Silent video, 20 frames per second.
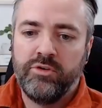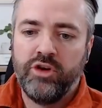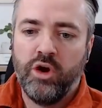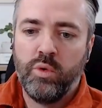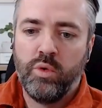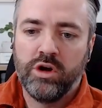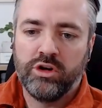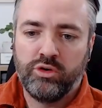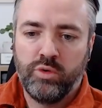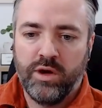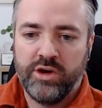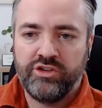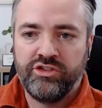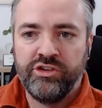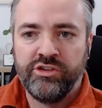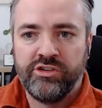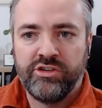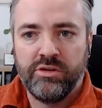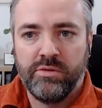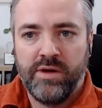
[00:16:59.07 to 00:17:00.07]
what
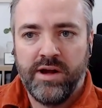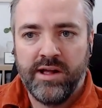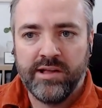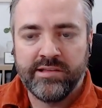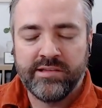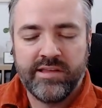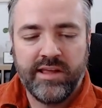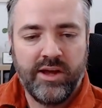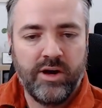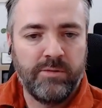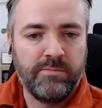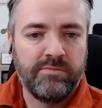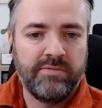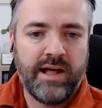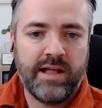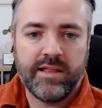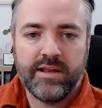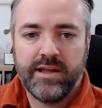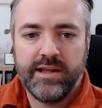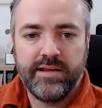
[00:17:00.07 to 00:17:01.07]
questions to ask to help
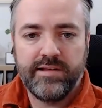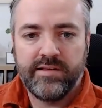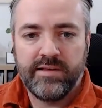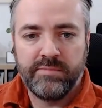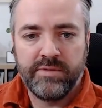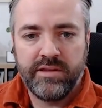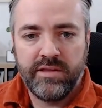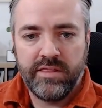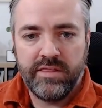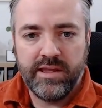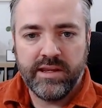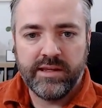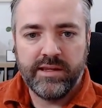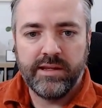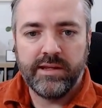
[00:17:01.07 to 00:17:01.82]
validate some of your thinking.